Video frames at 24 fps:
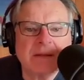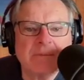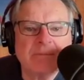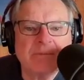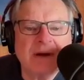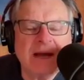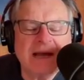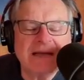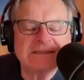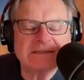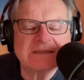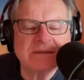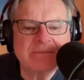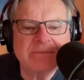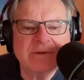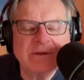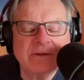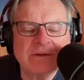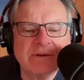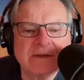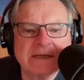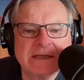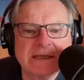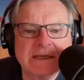
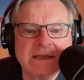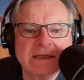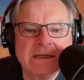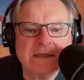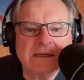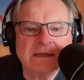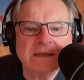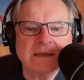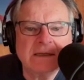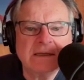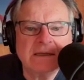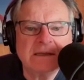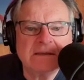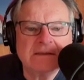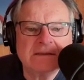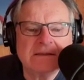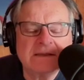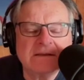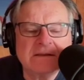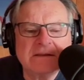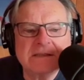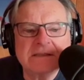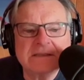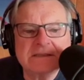possibility
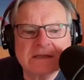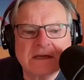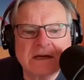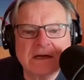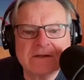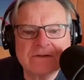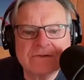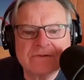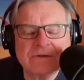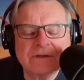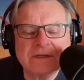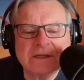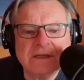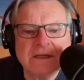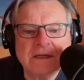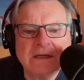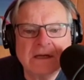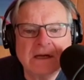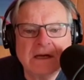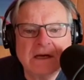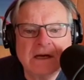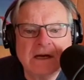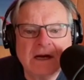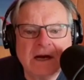to this country
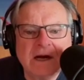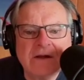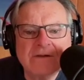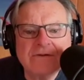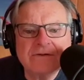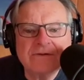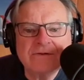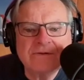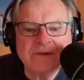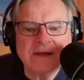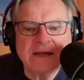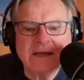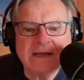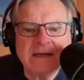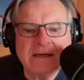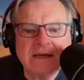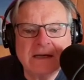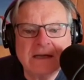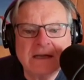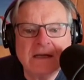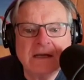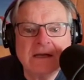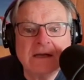other than